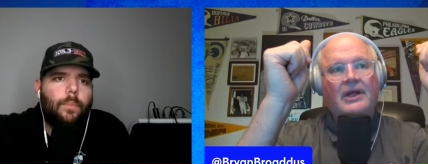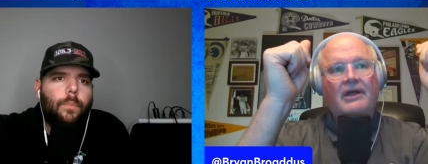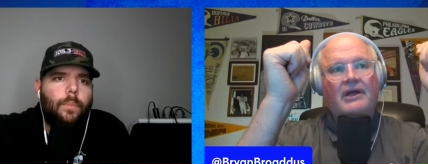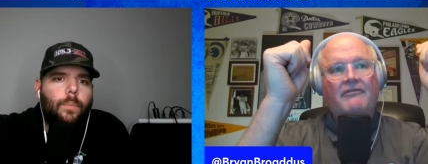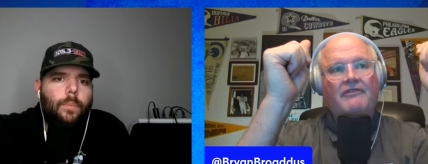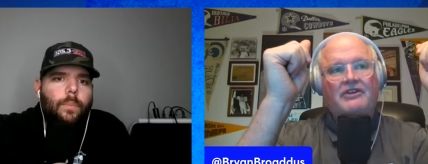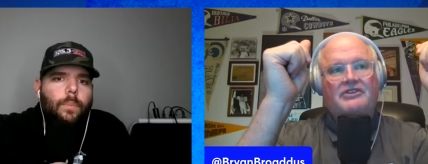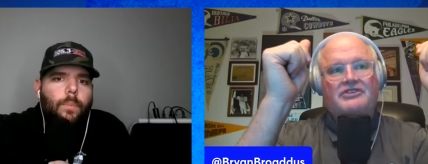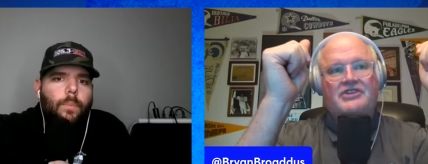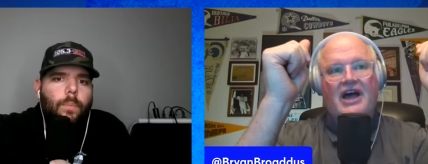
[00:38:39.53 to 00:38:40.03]

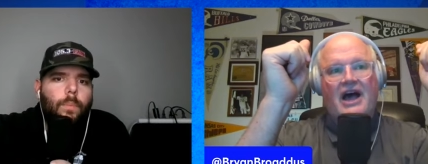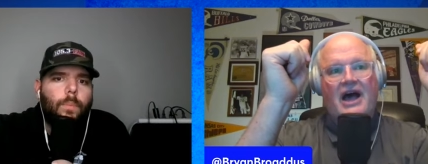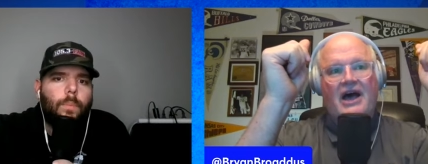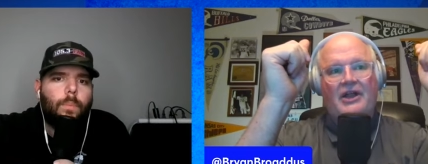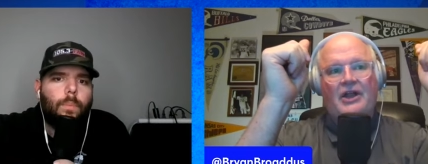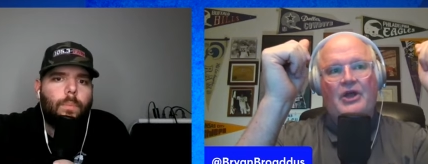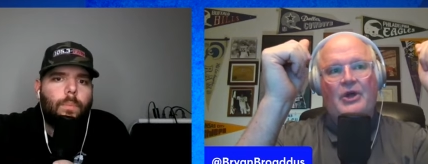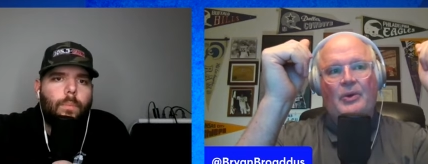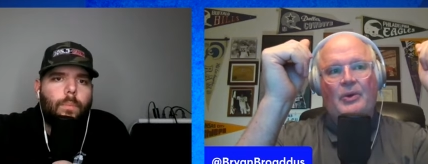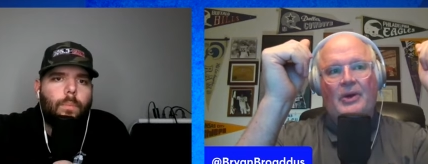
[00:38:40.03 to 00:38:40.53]

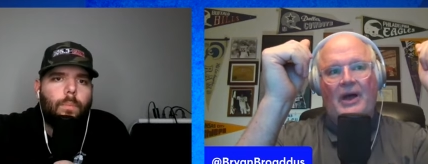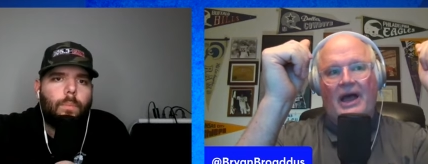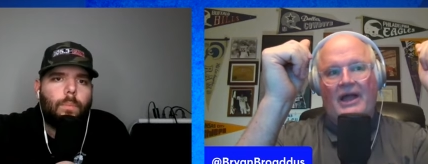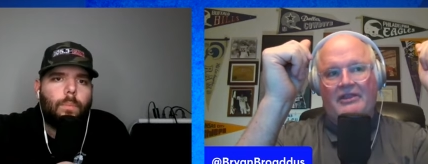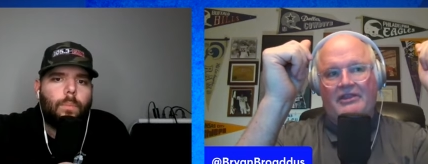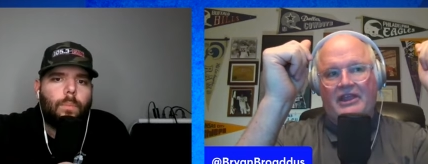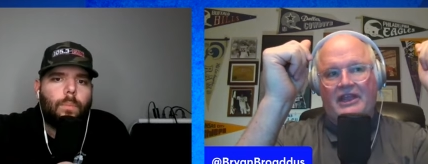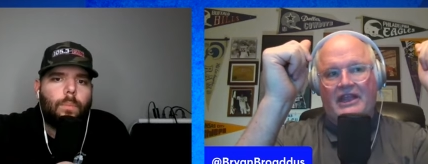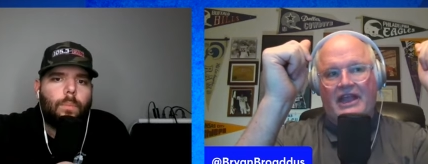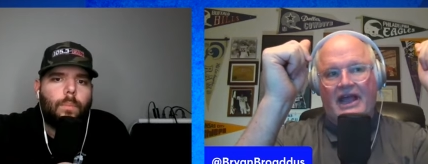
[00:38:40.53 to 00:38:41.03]
Speaker 1: Fautanu, I
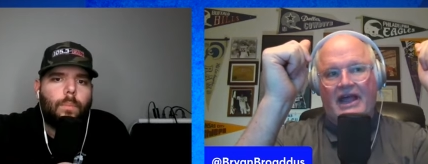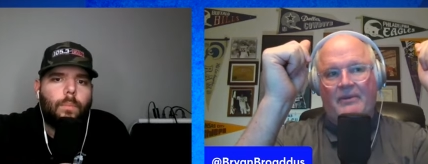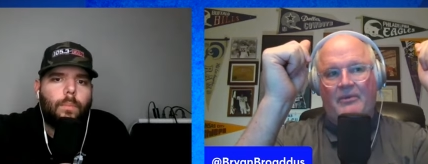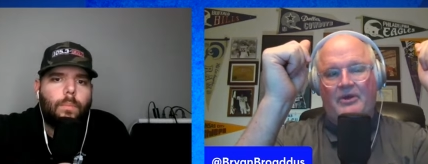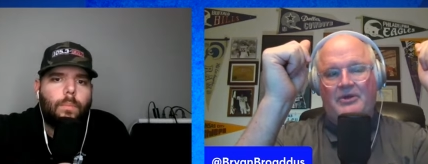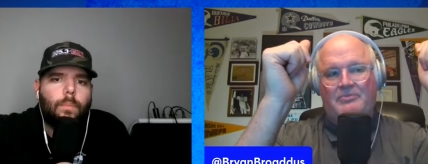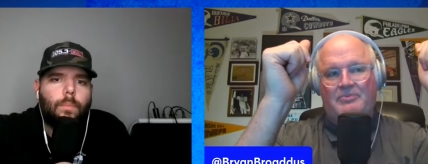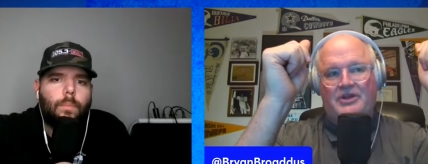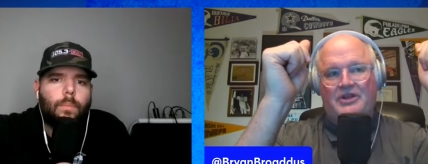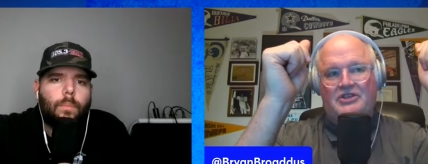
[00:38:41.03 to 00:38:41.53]
think I
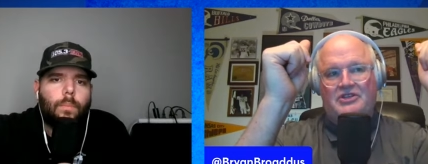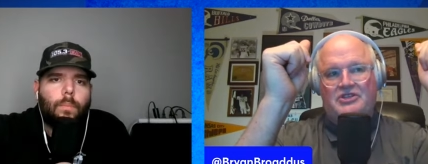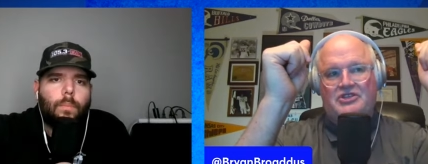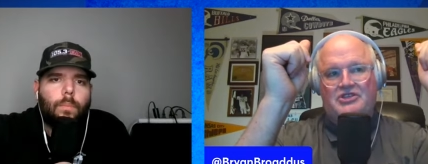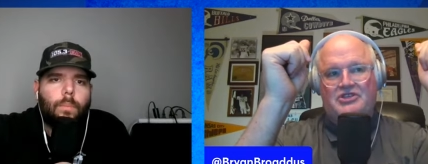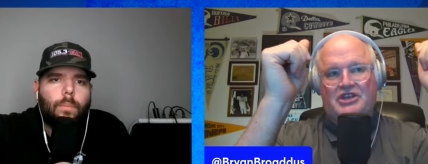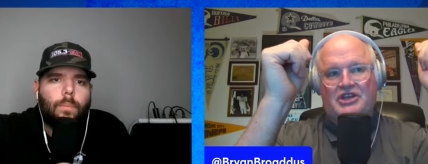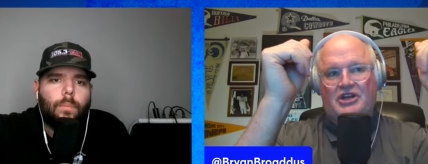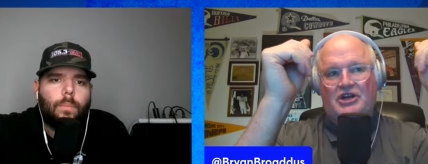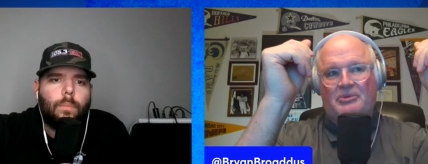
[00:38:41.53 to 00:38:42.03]
would
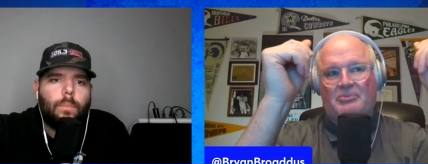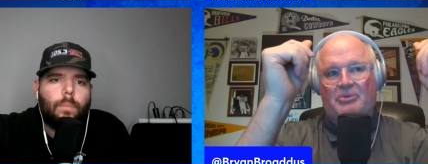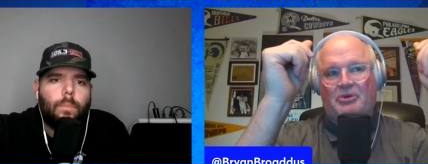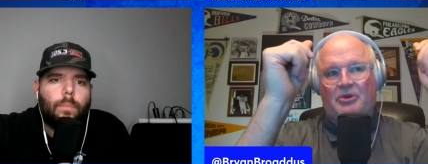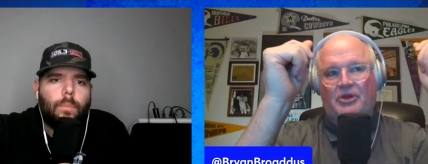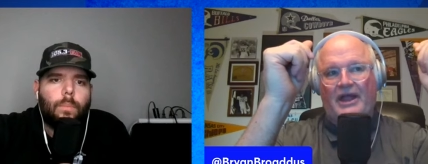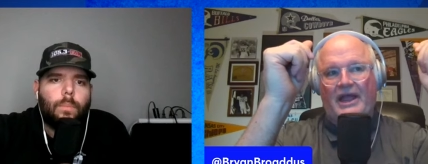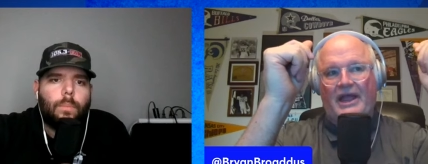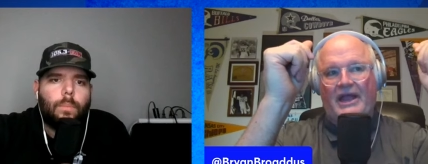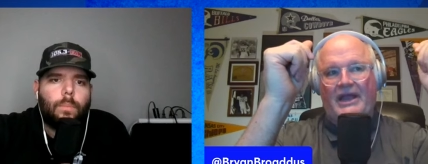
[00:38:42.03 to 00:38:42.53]
consider
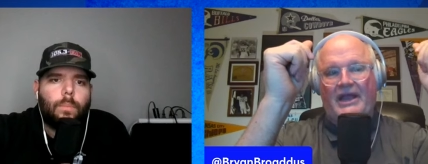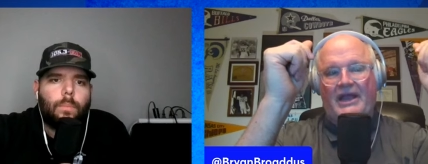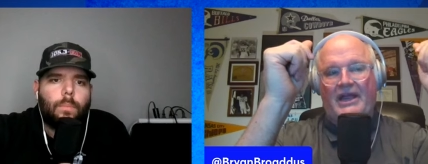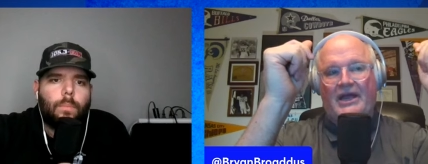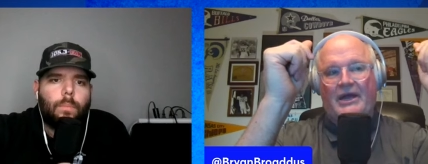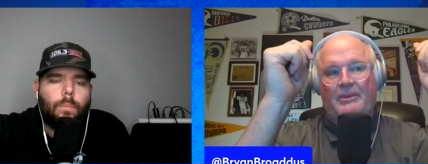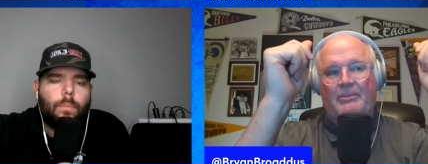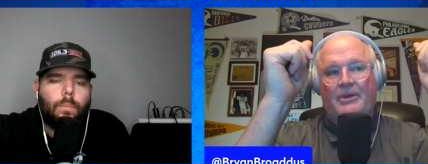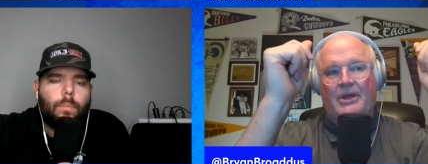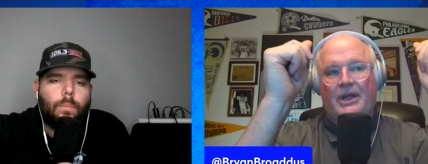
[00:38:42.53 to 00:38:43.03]
playing
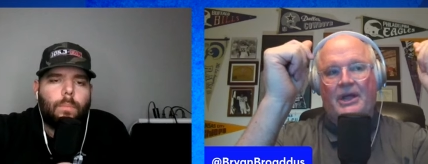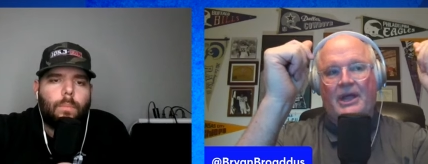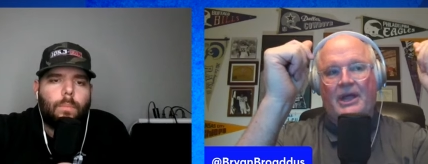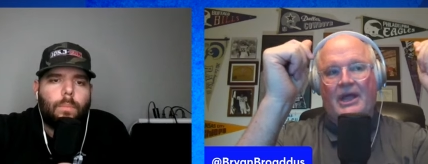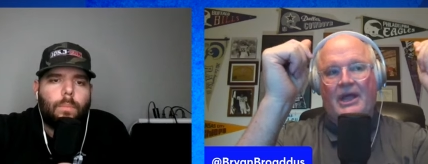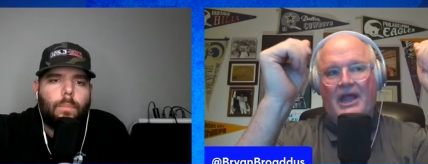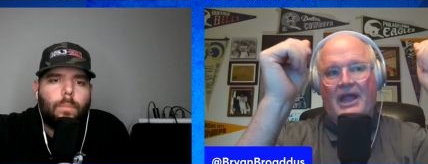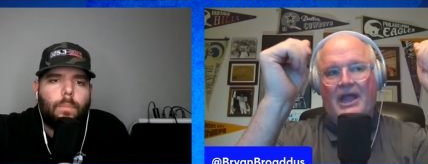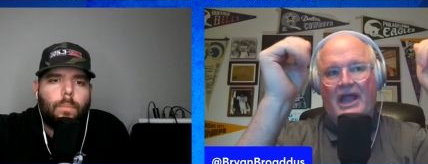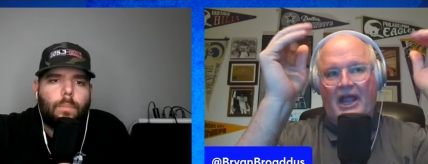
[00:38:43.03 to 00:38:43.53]
him
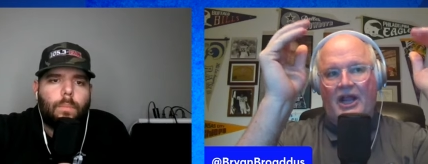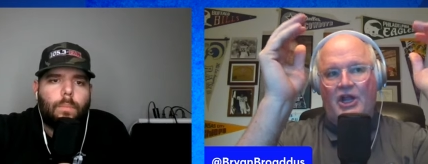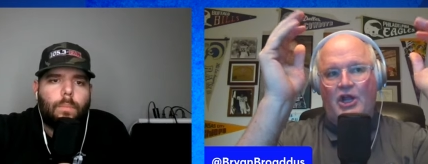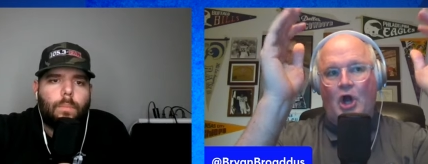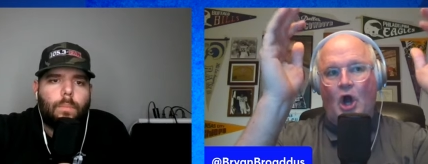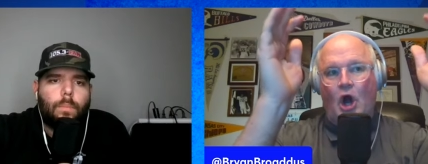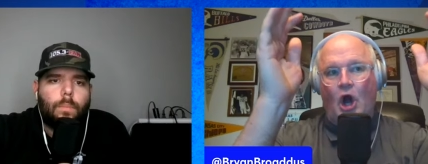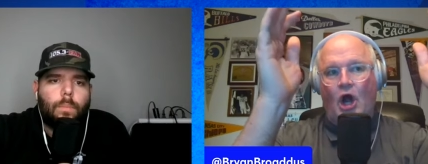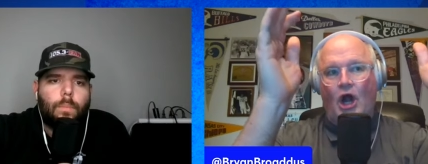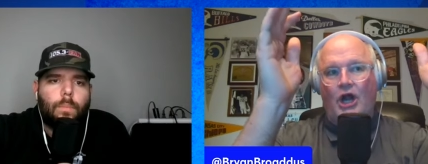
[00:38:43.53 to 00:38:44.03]
at
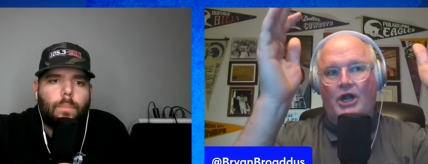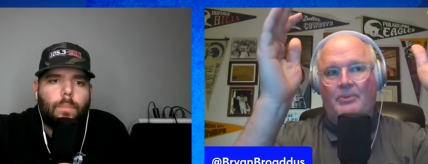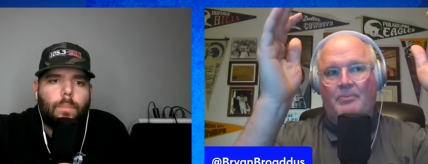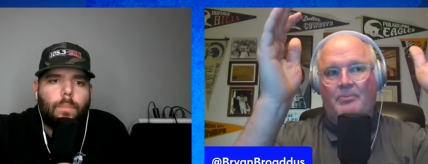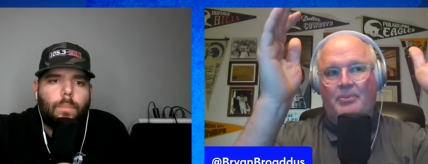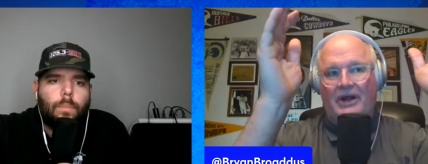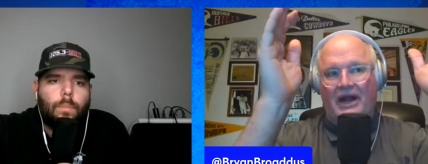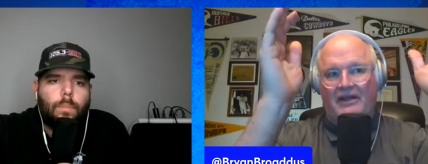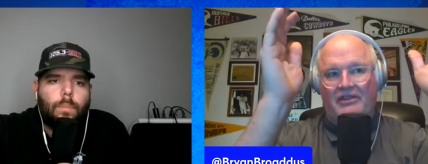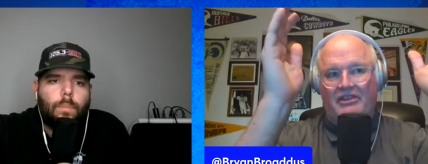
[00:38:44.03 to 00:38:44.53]

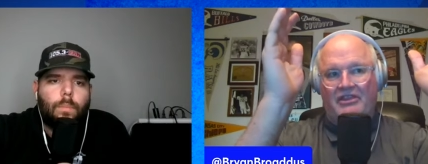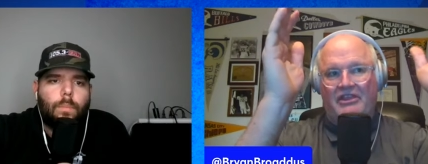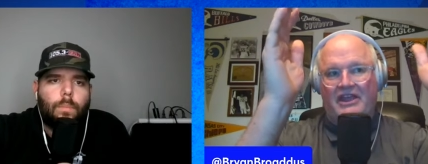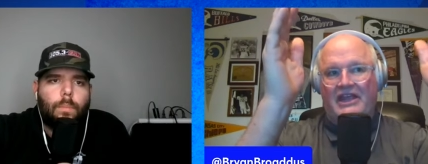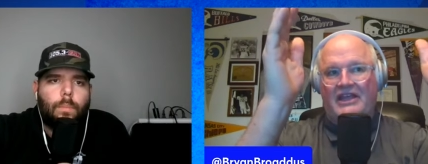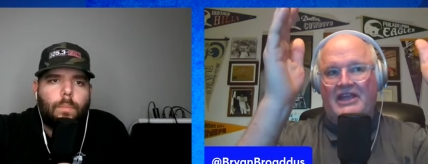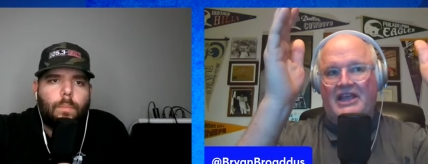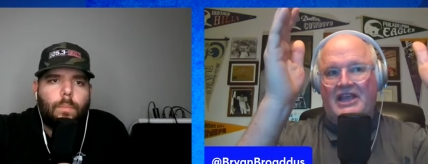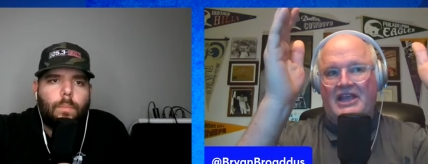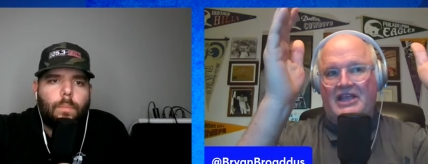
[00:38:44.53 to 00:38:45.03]
guard, but I
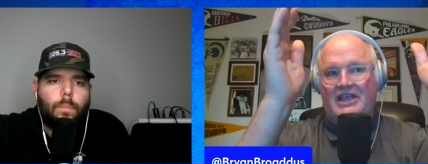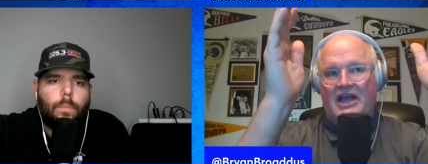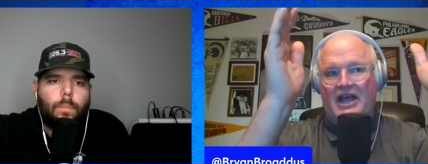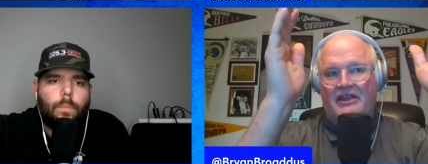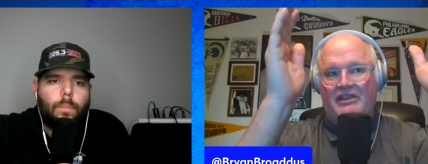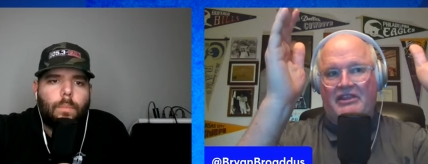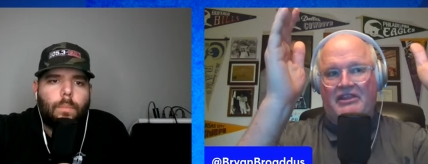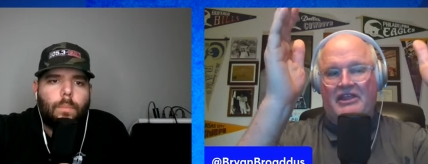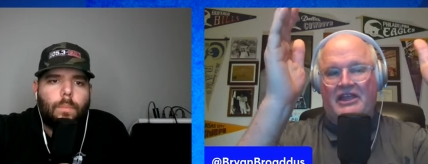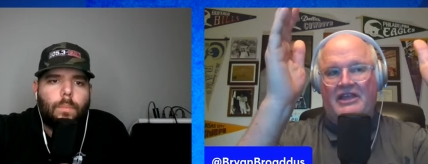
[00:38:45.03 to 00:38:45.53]
think he,
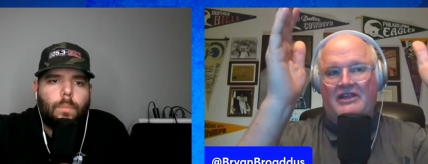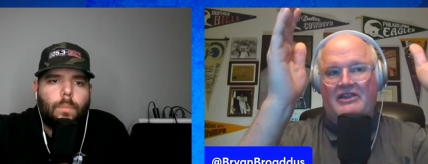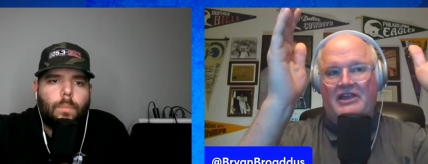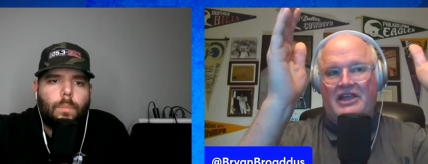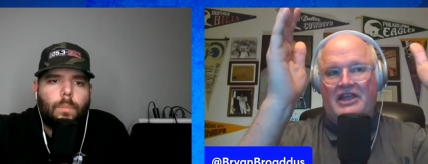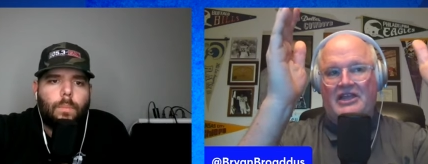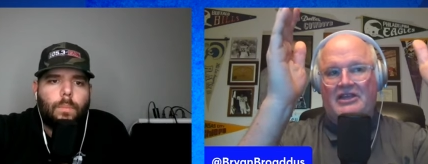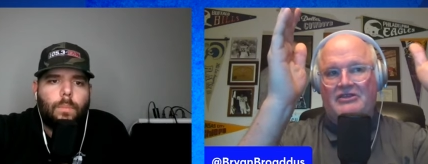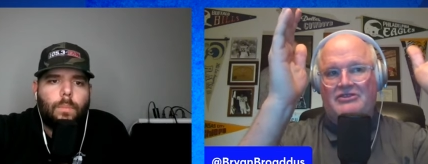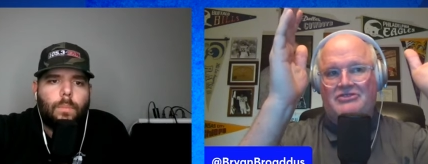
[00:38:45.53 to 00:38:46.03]
I think
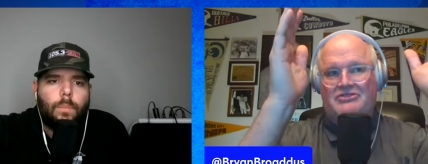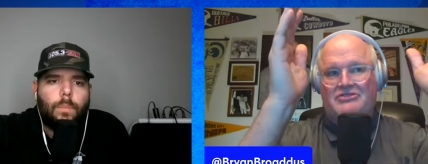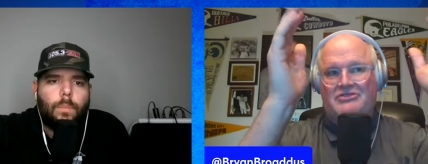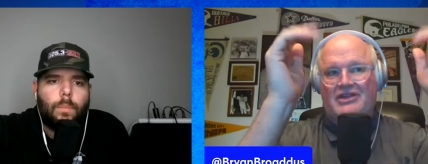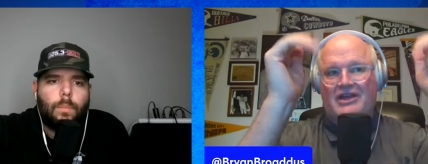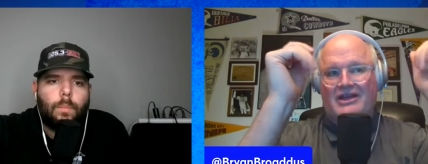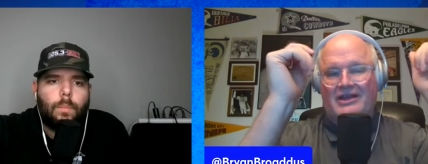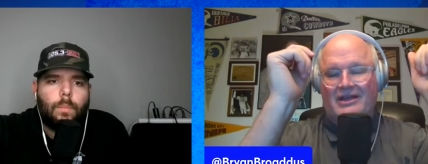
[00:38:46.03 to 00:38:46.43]
he's,